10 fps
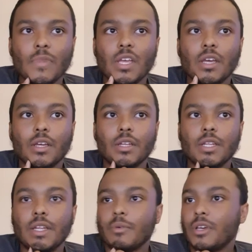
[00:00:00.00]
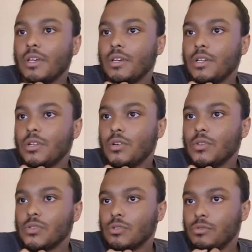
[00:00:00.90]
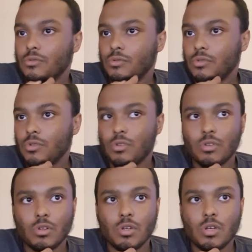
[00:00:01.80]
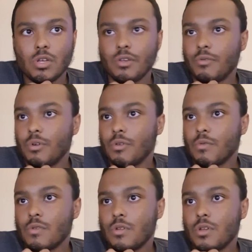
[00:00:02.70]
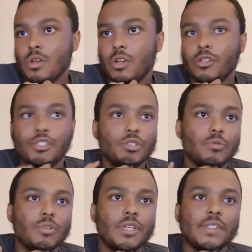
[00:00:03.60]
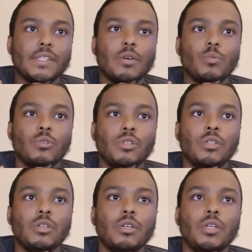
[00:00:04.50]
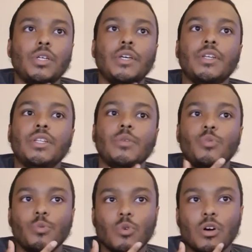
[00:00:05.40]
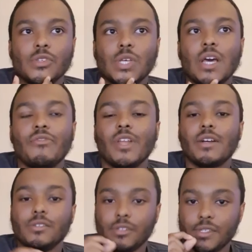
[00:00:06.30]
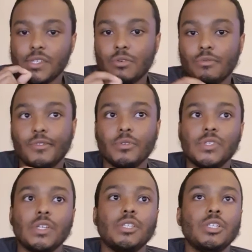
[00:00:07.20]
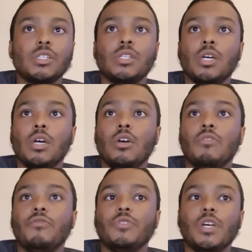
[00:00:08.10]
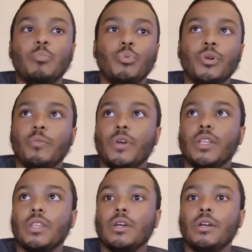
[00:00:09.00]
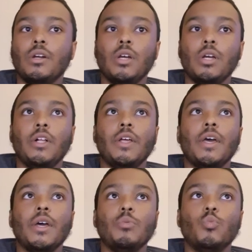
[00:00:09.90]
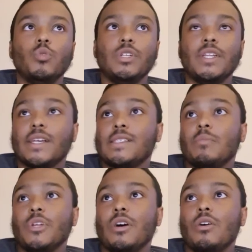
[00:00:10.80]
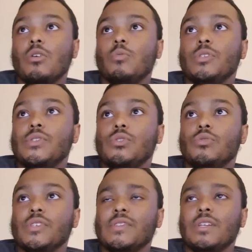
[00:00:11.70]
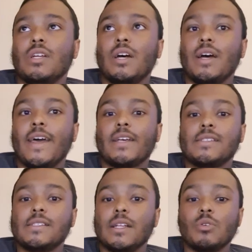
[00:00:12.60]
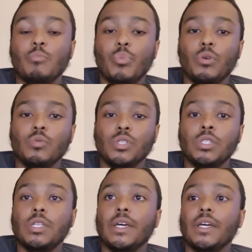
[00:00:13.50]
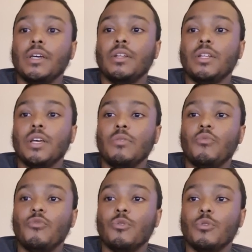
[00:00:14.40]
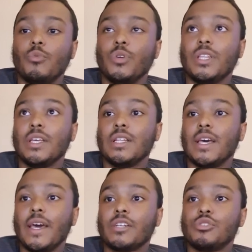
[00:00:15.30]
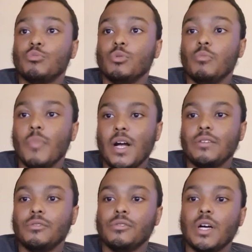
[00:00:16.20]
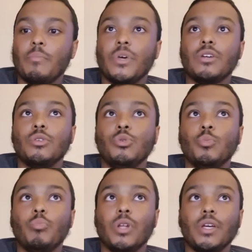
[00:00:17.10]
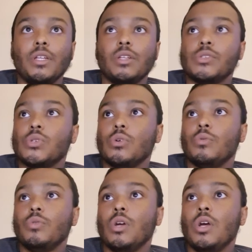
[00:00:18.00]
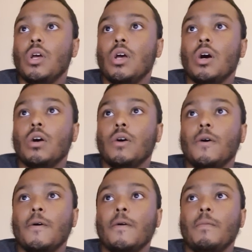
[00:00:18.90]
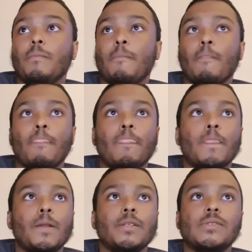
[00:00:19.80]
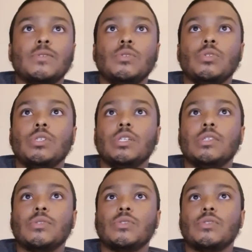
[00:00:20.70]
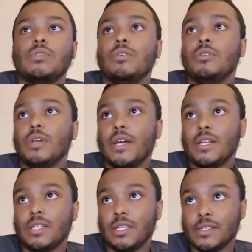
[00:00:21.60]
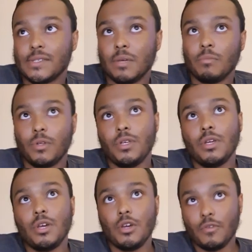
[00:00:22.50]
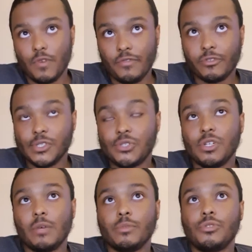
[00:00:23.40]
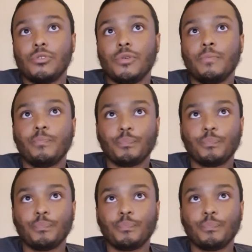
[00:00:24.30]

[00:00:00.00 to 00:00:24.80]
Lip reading: and then I can also, here we go, showcase that one. And then we will also have like a center of rotation for that point right there. And the next step that I always do is then I exit that component, and then for within the actual model I make a new plane. So let's see, that is here, and in assembly, reference geometry,